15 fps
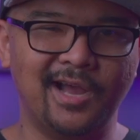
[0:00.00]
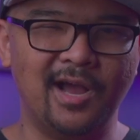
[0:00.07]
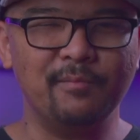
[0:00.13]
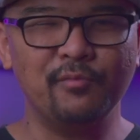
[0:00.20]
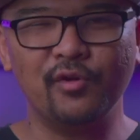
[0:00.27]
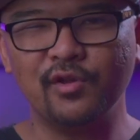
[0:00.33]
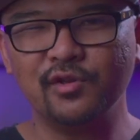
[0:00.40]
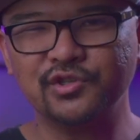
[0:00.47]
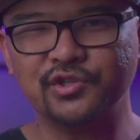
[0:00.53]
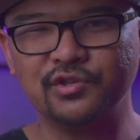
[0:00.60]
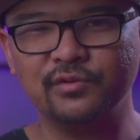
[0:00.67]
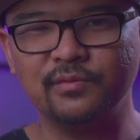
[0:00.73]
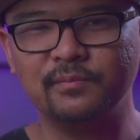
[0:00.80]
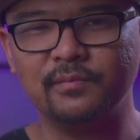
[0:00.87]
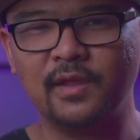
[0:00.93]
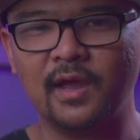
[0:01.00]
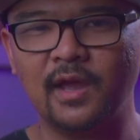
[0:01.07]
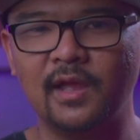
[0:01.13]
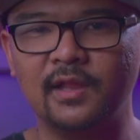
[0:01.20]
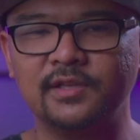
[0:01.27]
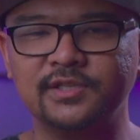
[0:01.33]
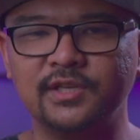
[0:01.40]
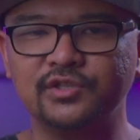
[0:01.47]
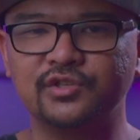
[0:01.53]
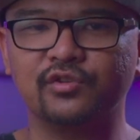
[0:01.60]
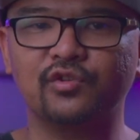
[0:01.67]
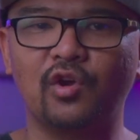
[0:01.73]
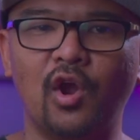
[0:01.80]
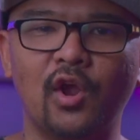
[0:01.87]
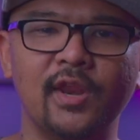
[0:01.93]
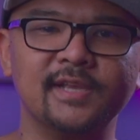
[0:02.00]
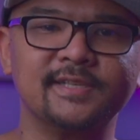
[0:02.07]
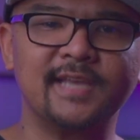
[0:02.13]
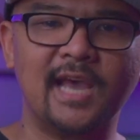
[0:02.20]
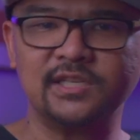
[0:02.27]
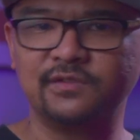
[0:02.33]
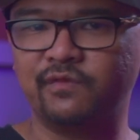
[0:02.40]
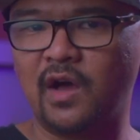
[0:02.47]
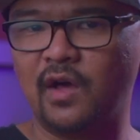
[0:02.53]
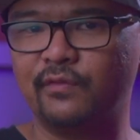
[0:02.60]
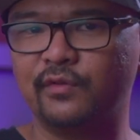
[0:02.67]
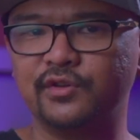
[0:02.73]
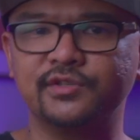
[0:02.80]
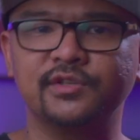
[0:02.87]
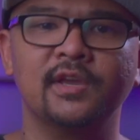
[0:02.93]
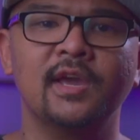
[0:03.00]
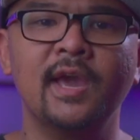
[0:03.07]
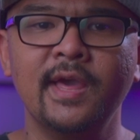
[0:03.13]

I'm going to assume that since they're targeting SaaS founders,